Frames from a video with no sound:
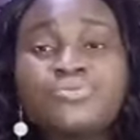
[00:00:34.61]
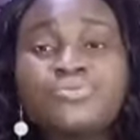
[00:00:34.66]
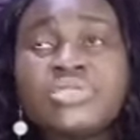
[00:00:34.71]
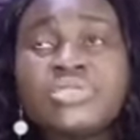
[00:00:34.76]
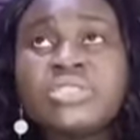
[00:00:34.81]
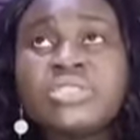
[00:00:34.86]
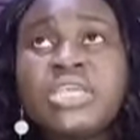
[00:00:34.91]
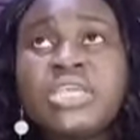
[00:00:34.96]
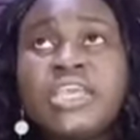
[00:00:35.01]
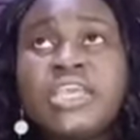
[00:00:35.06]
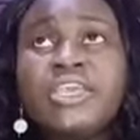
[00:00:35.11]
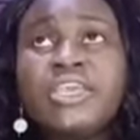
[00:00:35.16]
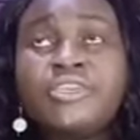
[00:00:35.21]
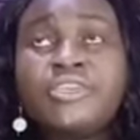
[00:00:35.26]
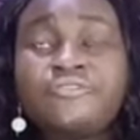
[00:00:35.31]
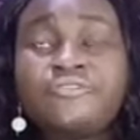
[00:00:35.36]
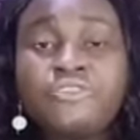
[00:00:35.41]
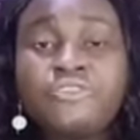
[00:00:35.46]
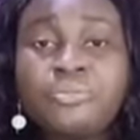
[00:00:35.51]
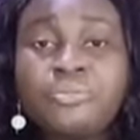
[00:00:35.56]
with
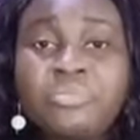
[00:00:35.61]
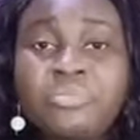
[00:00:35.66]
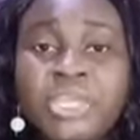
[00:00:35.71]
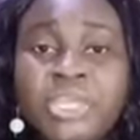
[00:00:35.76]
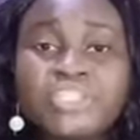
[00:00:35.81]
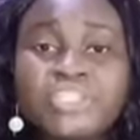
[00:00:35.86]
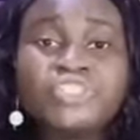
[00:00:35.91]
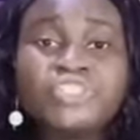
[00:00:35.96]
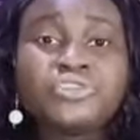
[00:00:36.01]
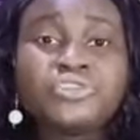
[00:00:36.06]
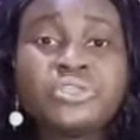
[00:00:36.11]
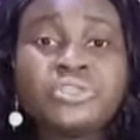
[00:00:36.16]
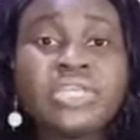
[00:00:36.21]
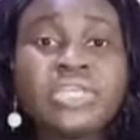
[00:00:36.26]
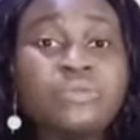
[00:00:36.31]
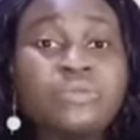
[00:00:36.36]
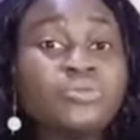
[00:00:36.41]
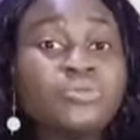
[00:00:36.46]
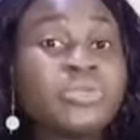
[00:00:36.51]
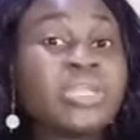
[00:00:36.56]
information
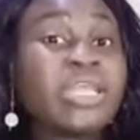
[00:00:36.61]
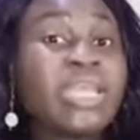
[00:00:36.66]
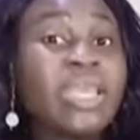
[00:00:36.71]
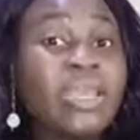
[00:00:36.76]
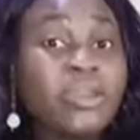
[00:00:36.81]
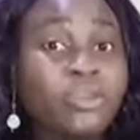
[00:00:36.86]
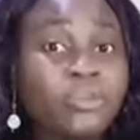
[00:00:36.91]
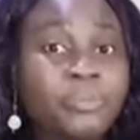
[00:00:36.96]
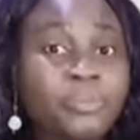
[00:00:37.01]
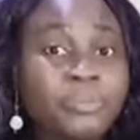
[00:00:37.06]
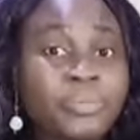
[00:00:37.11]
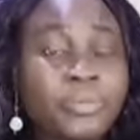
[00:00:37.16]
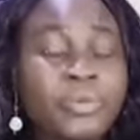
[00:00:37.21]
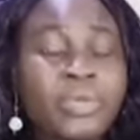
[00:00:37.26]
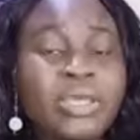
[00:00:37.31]
that would help